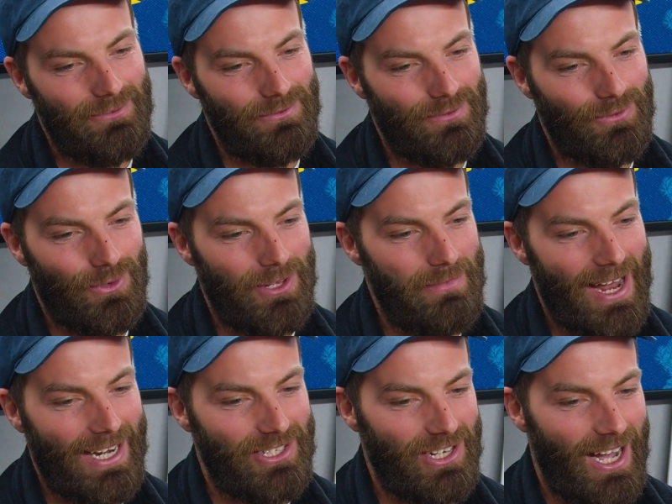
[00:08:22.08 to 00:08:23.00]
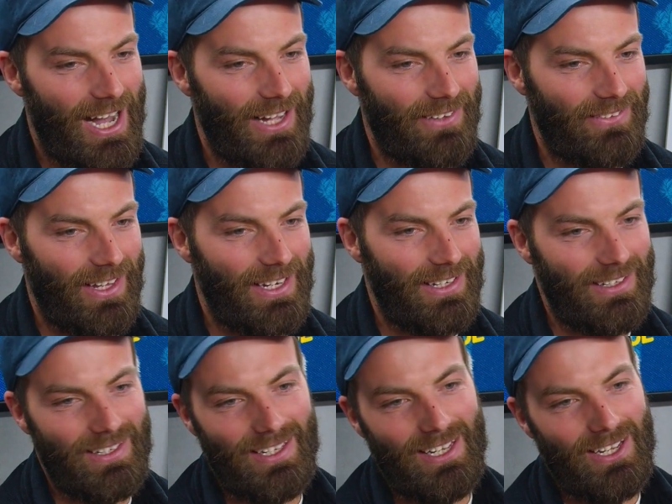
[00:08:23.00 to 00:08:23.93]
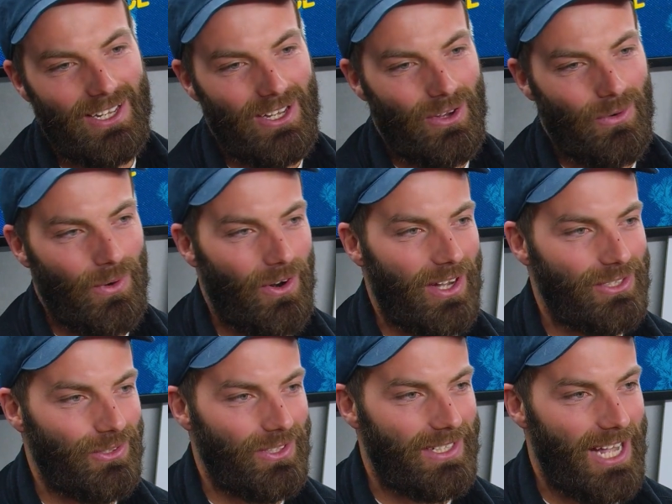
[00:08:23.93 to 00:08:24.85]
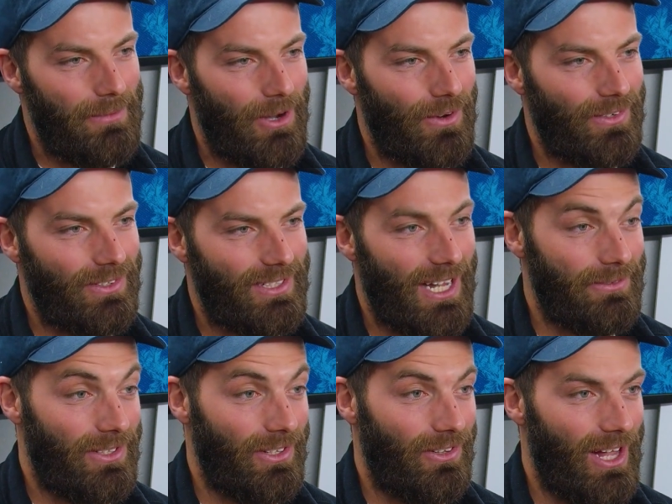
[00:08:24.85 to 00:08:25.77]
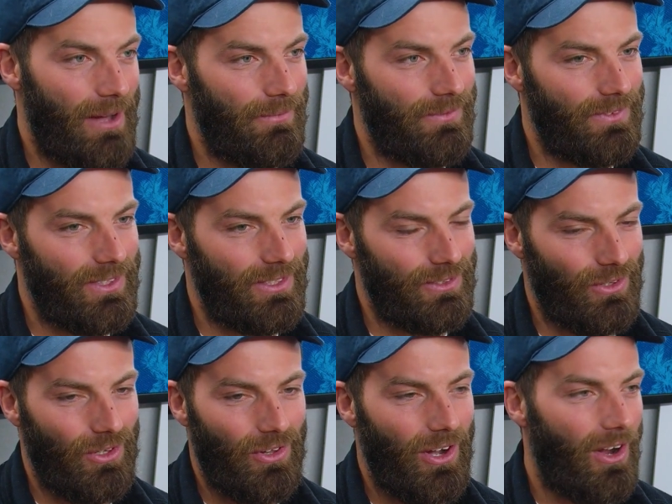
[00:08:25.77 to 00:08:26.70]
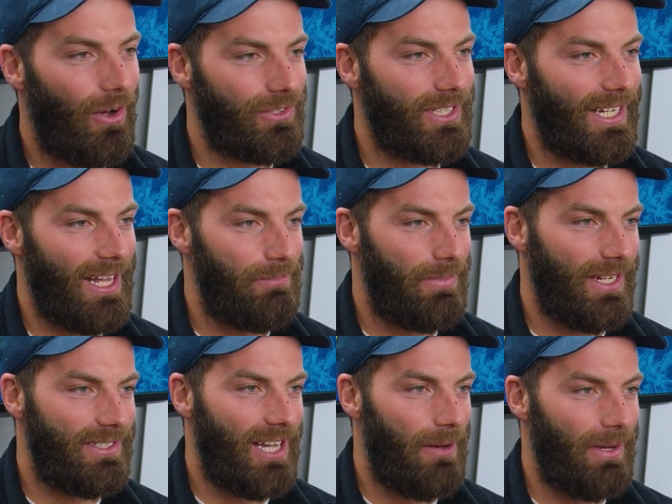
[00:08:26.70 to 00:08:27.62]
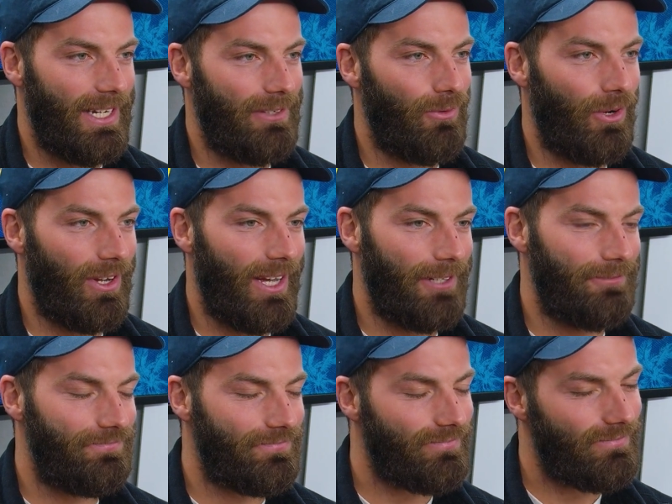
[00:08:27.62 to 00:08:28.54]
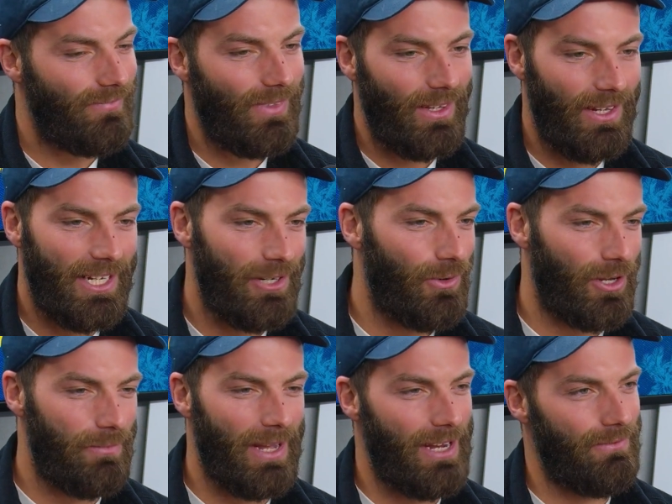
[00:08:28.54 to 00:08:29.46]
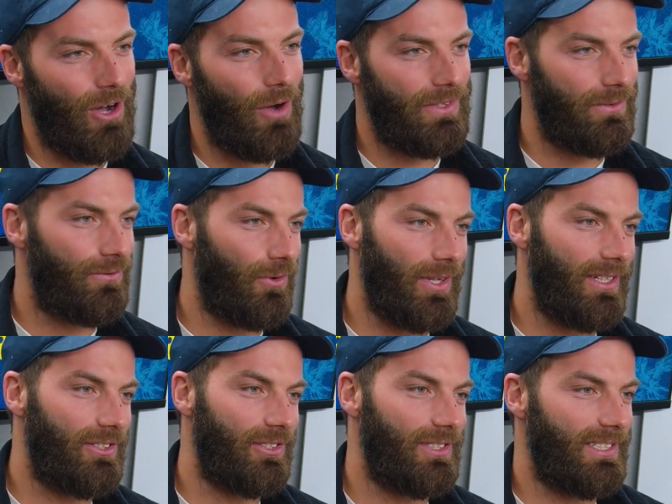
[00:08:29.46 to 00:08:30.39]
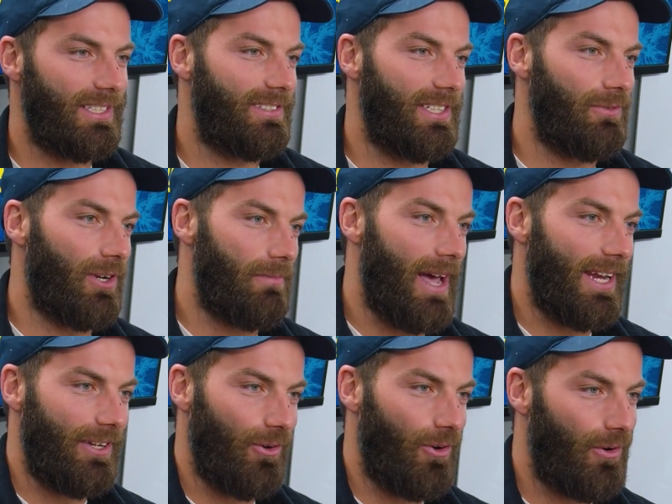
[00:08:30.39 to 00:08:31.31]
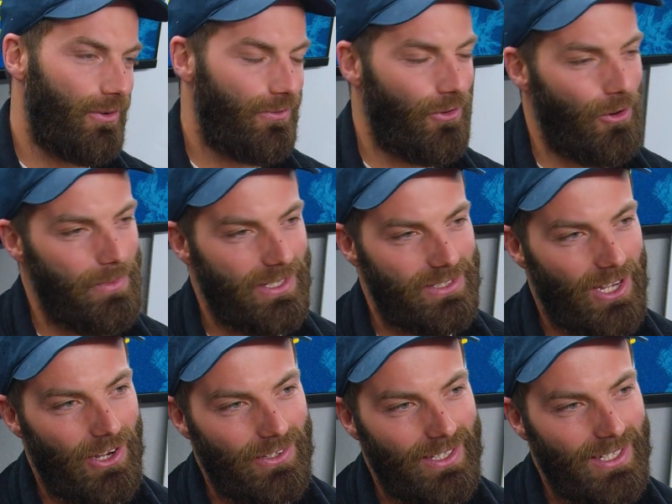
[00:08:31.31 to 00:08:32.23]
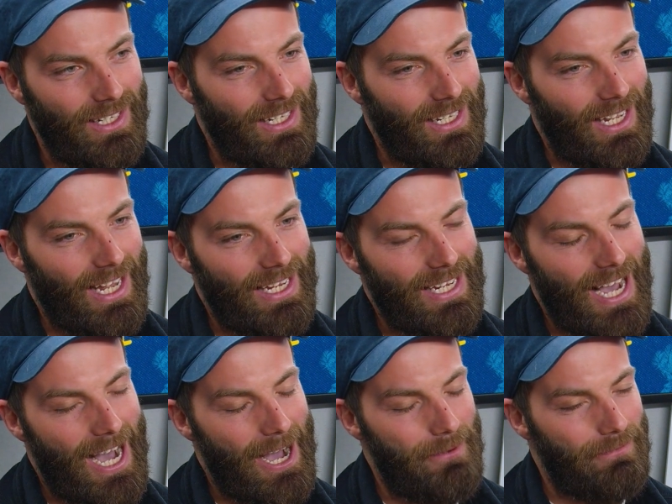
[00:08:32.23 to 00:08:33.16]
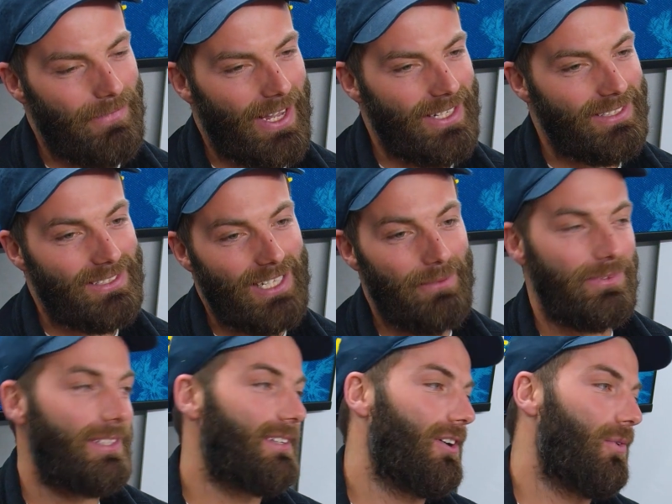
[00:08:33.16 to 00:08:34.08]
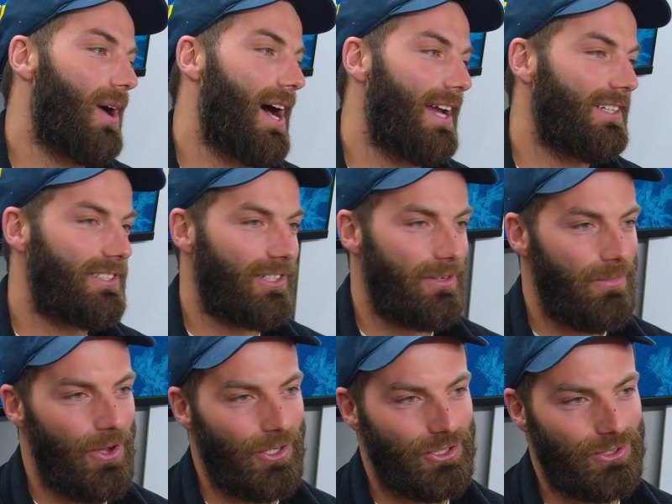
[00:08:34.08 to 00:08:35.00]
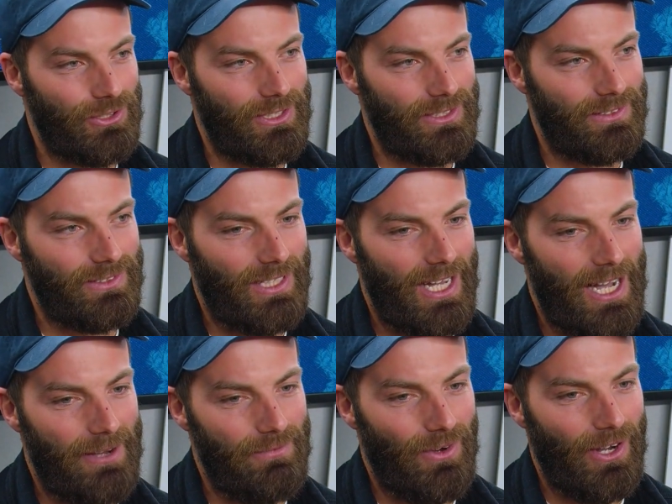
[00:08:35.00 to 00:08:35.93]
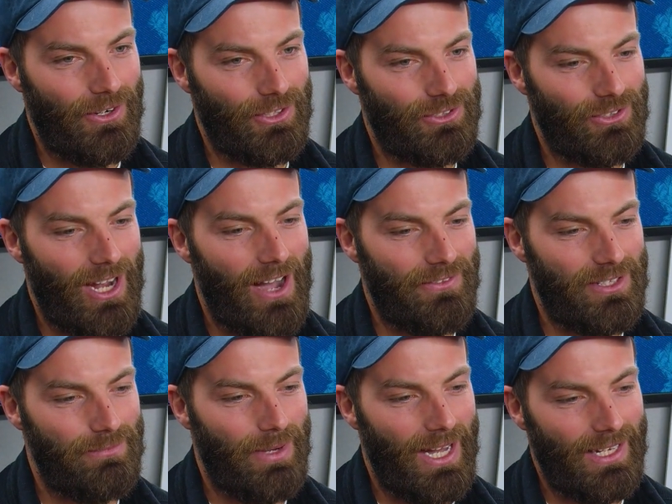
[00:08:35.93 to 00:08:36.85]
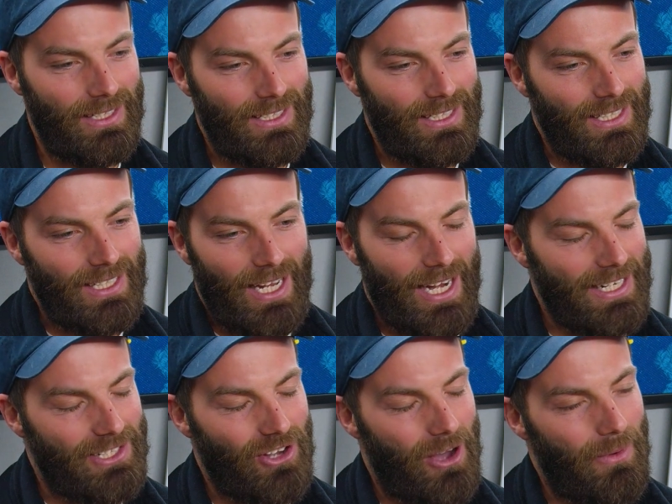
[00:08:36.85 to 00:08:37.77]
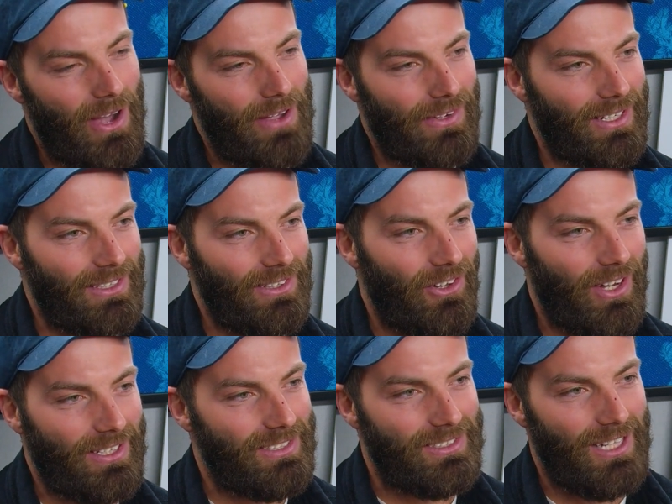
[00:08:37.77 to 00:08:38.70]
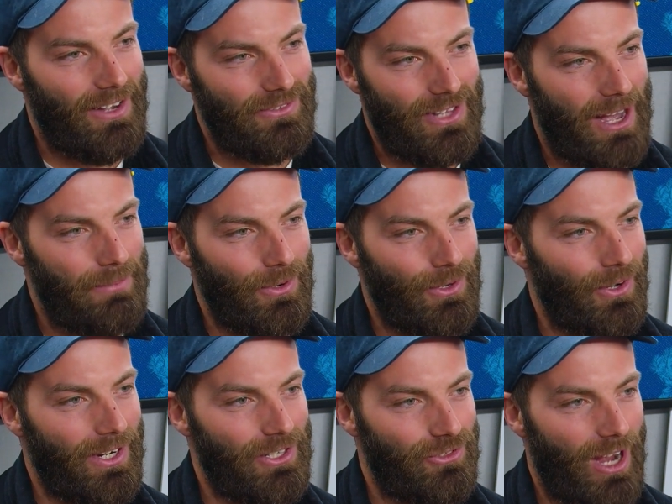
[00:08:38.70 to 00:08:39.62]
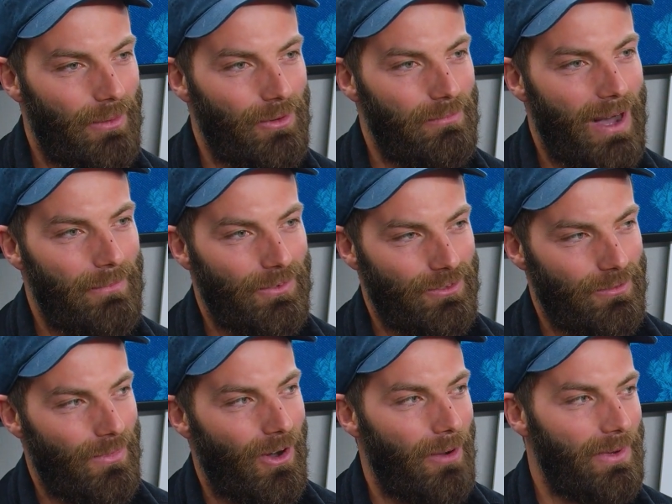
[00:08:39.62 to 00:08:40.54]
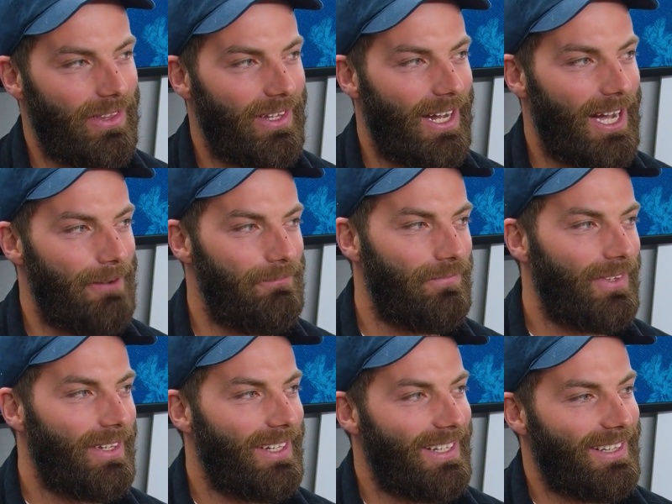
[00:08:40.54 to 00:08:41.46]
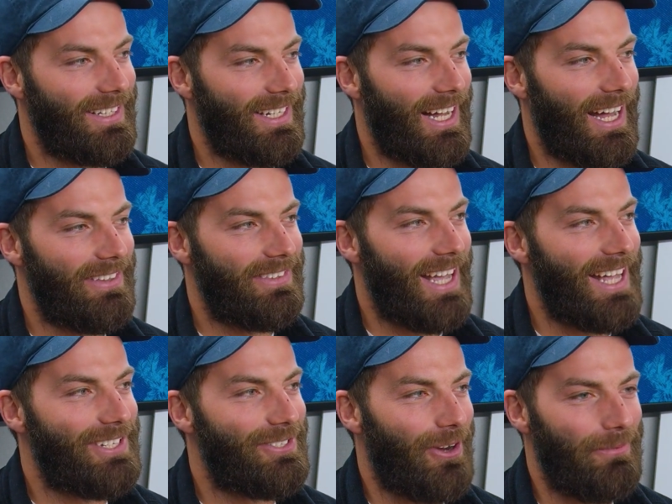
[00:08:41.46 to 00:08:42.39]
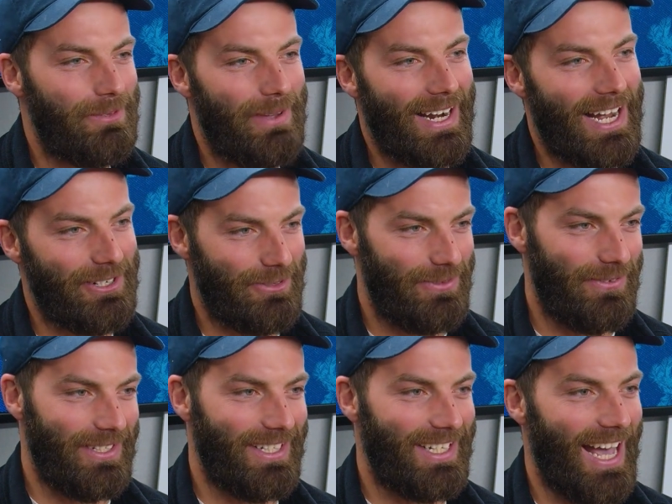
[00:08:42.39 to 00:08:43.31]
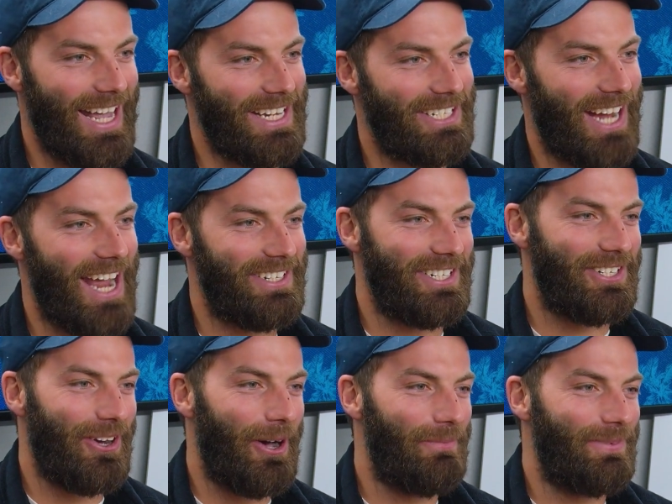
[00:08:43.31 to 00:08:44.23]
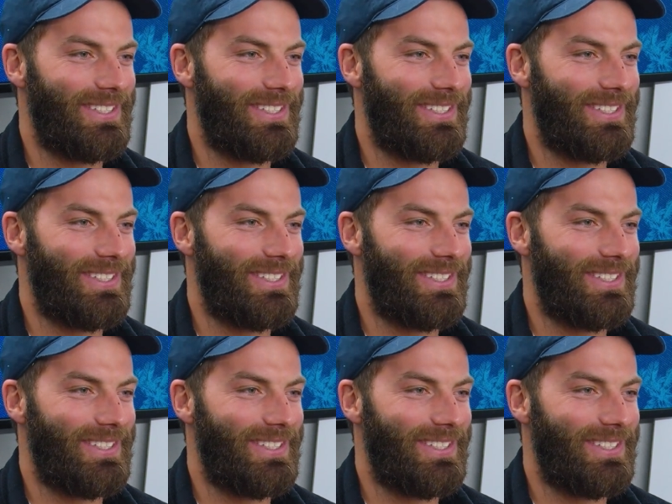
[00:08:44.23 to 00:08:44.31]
footy manager. And when I sort of come to the club, and it looked like I was going to get picked up, he didn't want to be involved in footy because he just didn't want to make it awkward for me. So he stepped away into commercial, and I got drafted. But anytime I ever like stuffed up or got in trouble, Mum would remind me that Dad dropped about 150K in changing jobs.